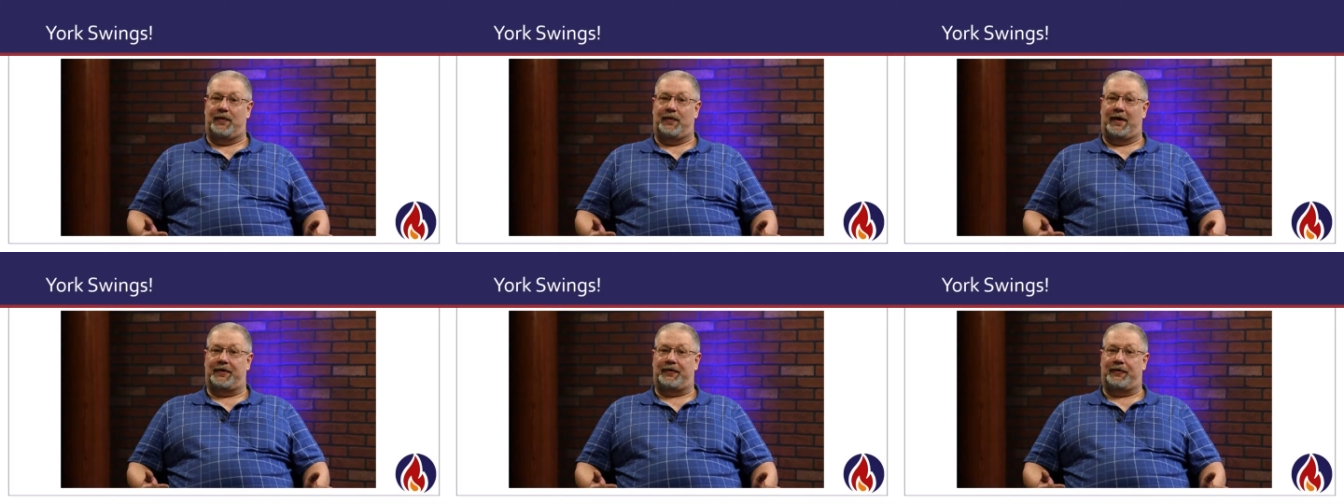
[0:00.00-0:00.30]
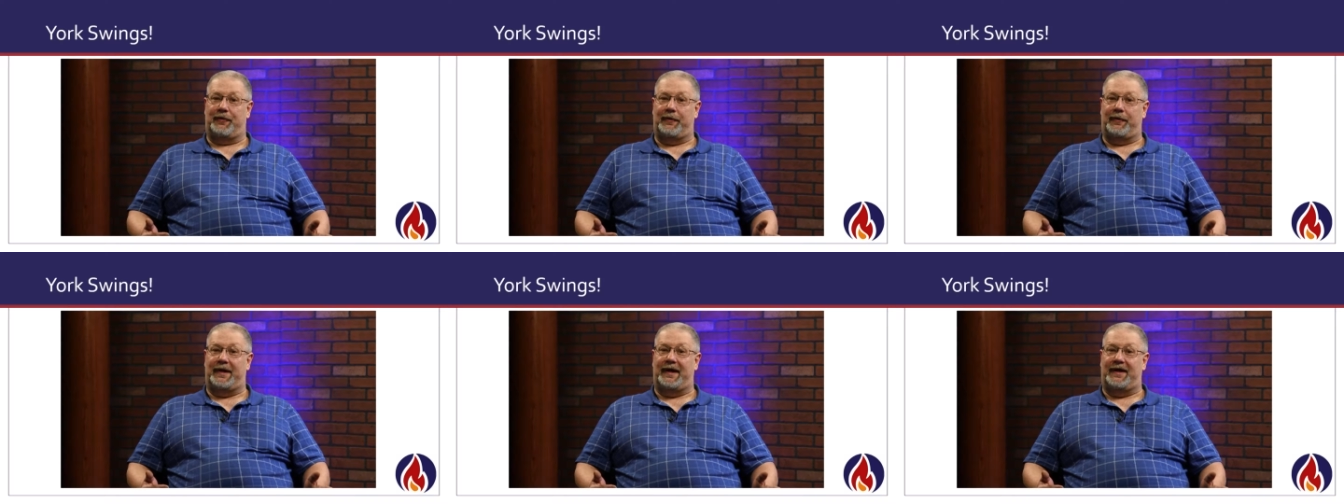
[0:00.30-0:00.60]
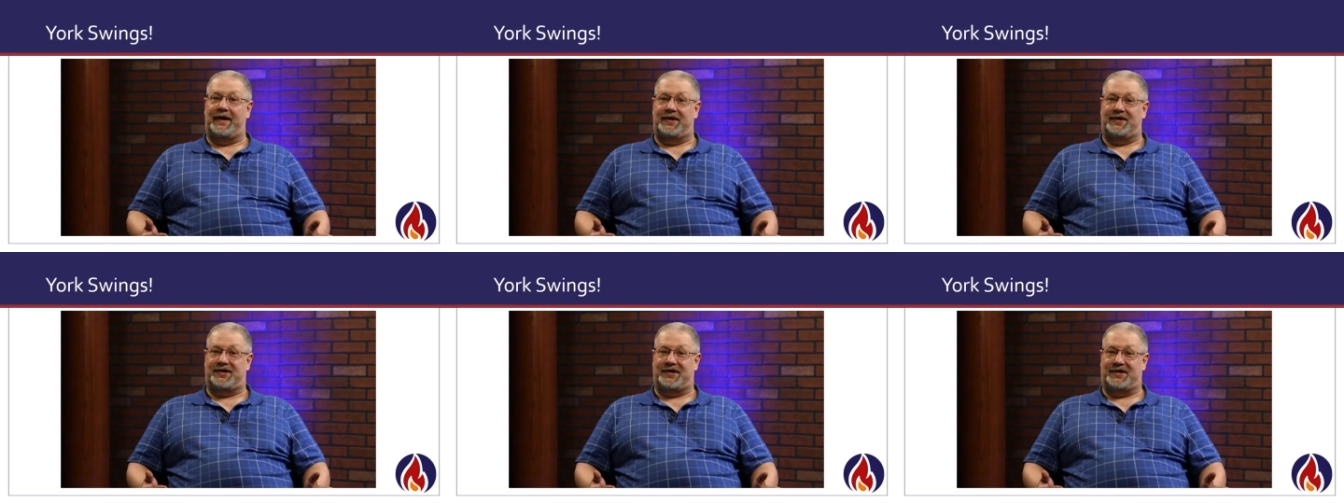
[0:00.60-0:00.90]
create a
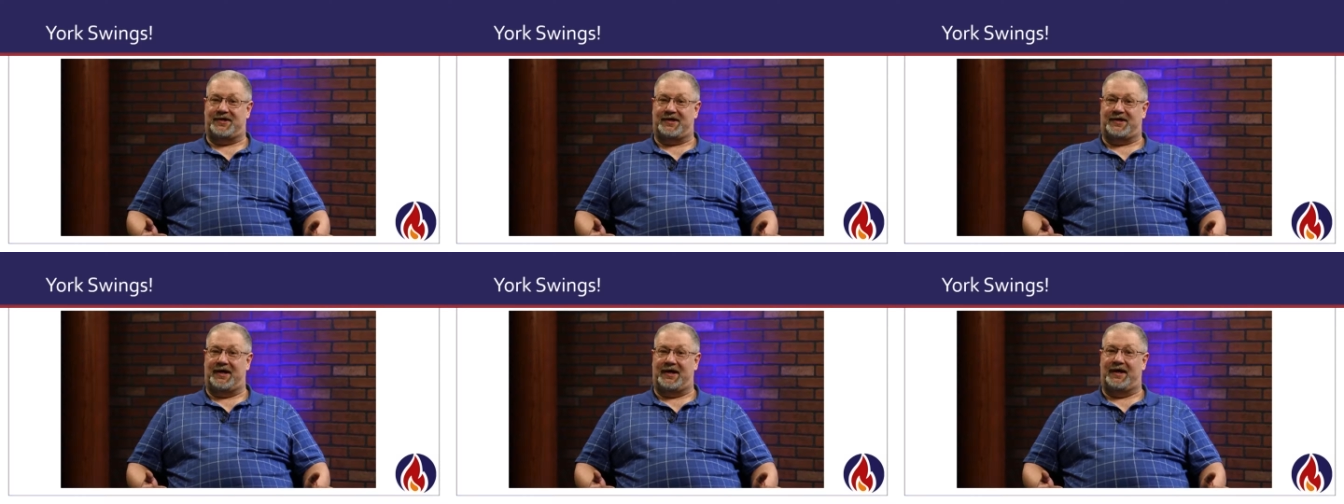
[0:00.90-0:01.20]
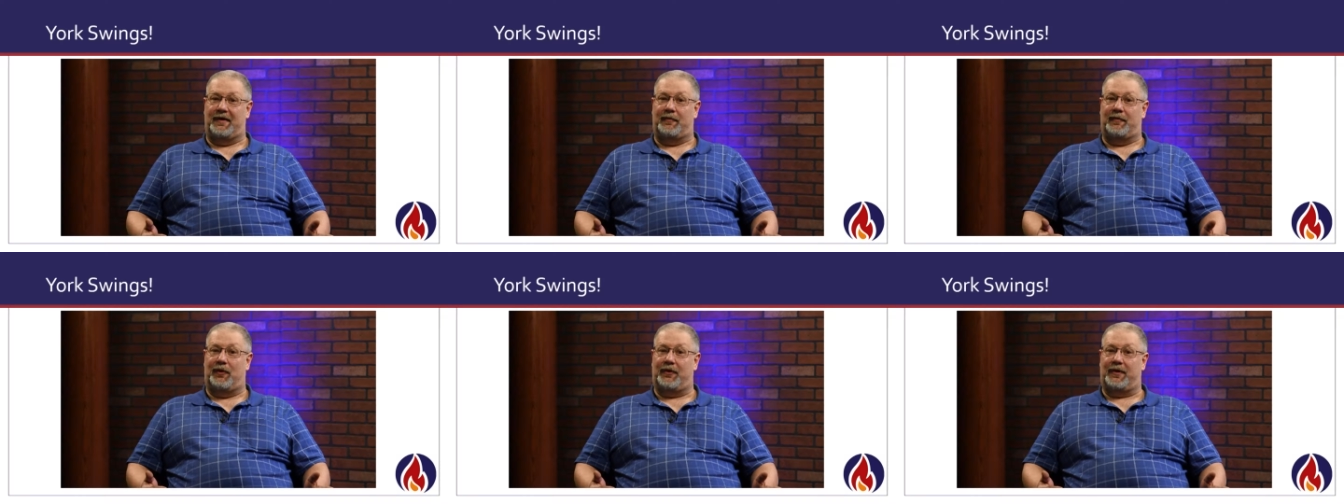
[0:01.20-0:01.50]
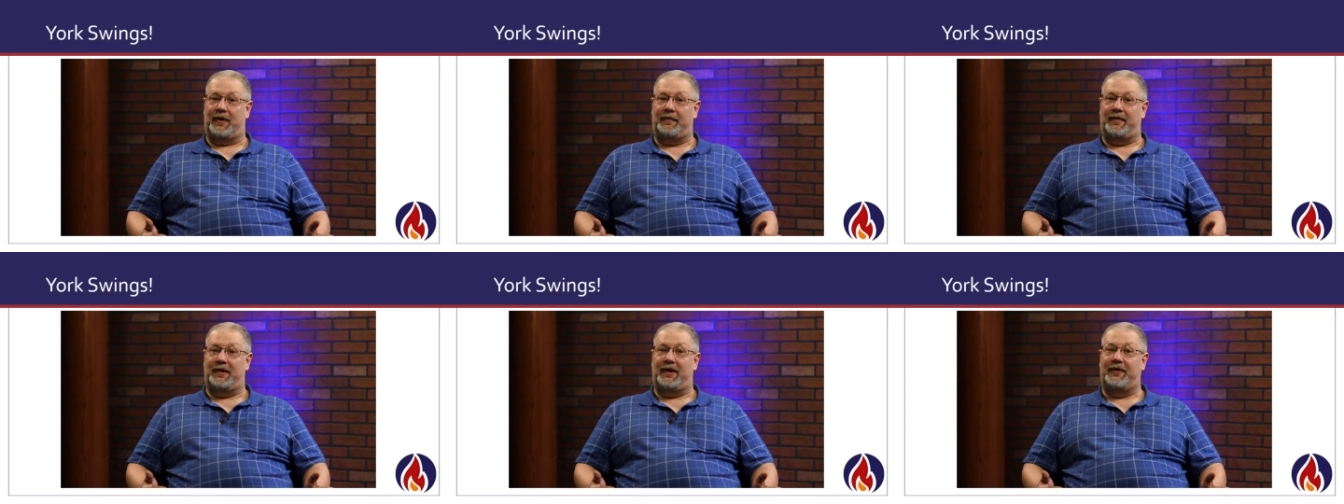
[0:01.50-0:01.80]
sustainable
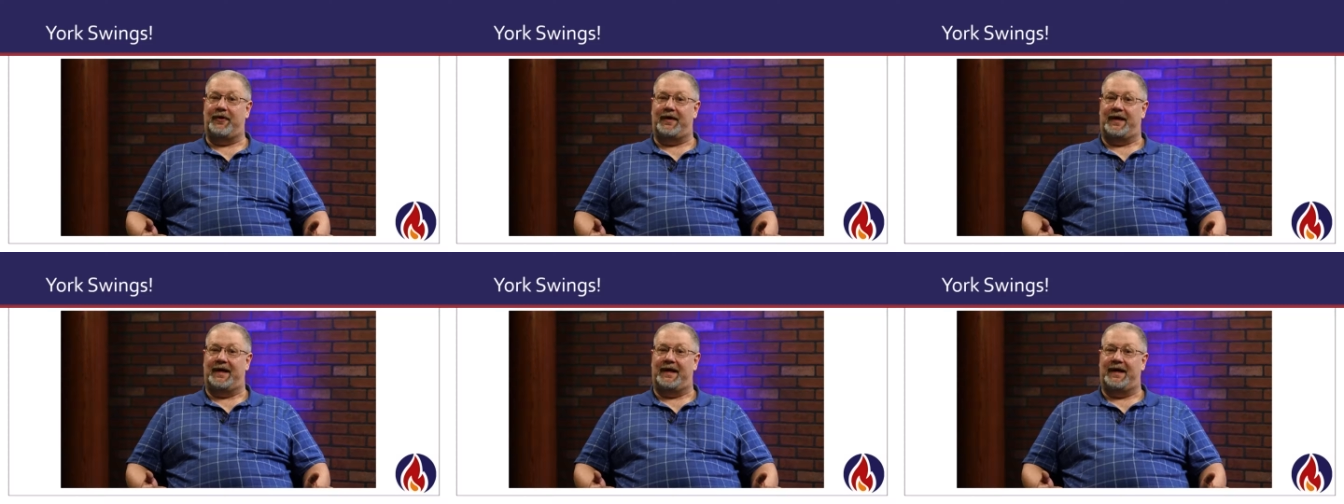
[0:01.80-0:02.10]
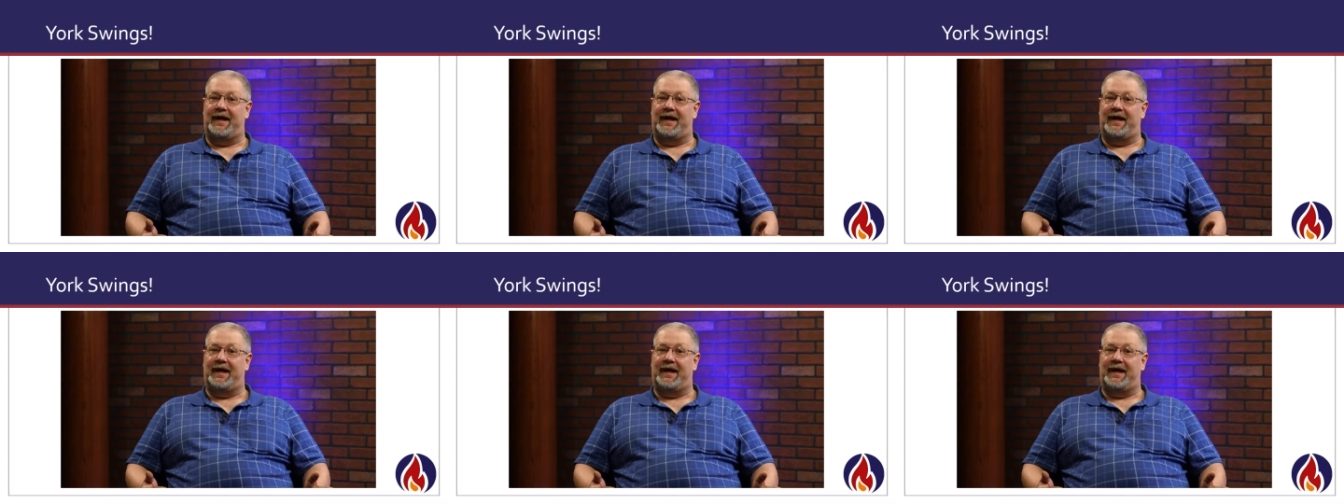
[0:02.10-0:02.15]
community.